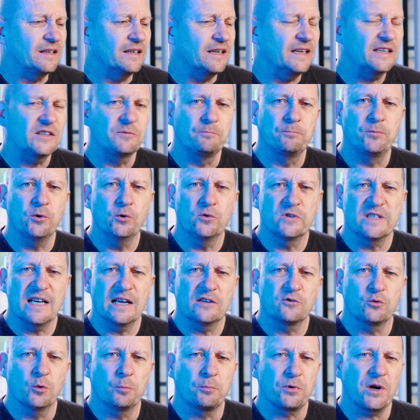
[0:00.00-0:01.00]
it's brewed
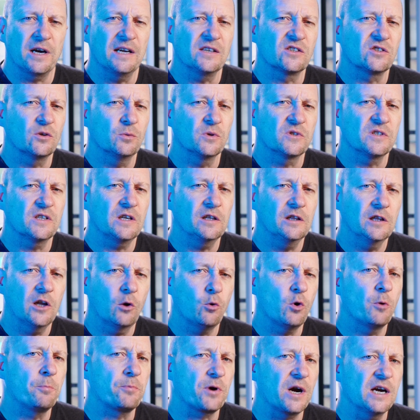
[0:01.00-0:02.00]
down to a price, so it's at a
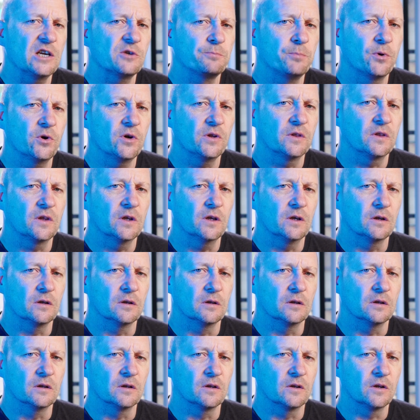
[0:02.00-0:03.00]
lower price point
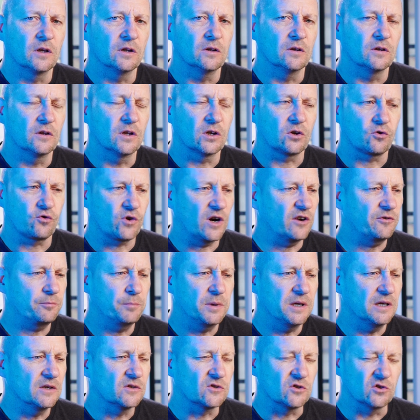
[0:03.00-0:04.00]
than the craft
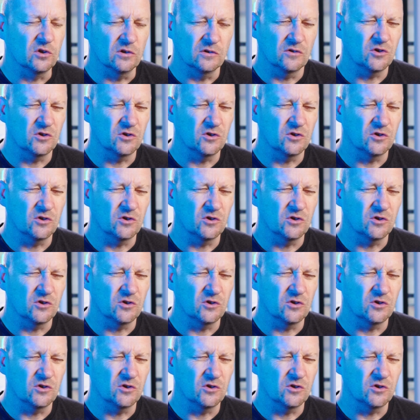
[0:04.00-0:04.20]
beers.